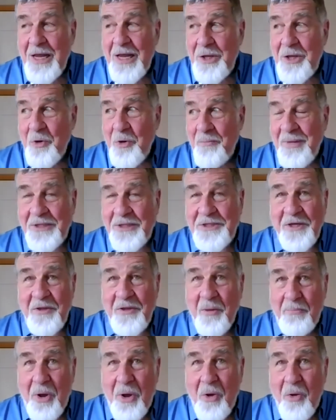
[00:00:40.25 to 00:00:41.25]
you're missing
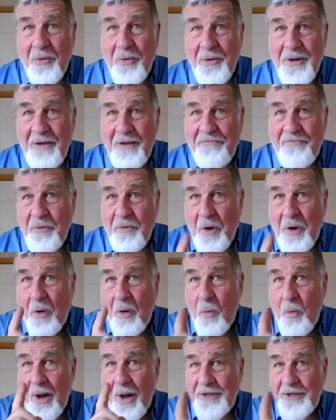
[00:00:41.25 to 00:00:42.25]
the boat if you
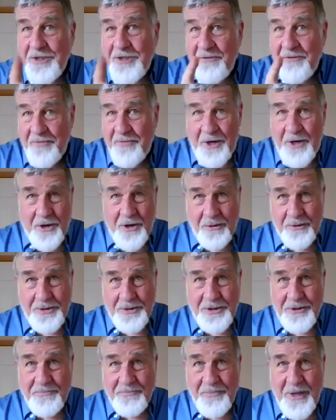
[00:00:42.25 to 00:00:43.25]
don't watch the
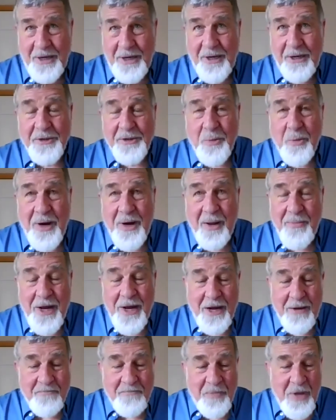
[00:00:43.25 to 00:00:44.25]
videos. And here's what I
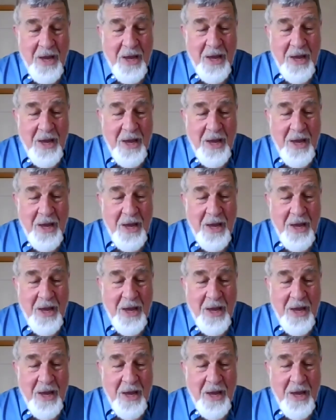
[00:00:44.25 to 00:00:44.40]
mean.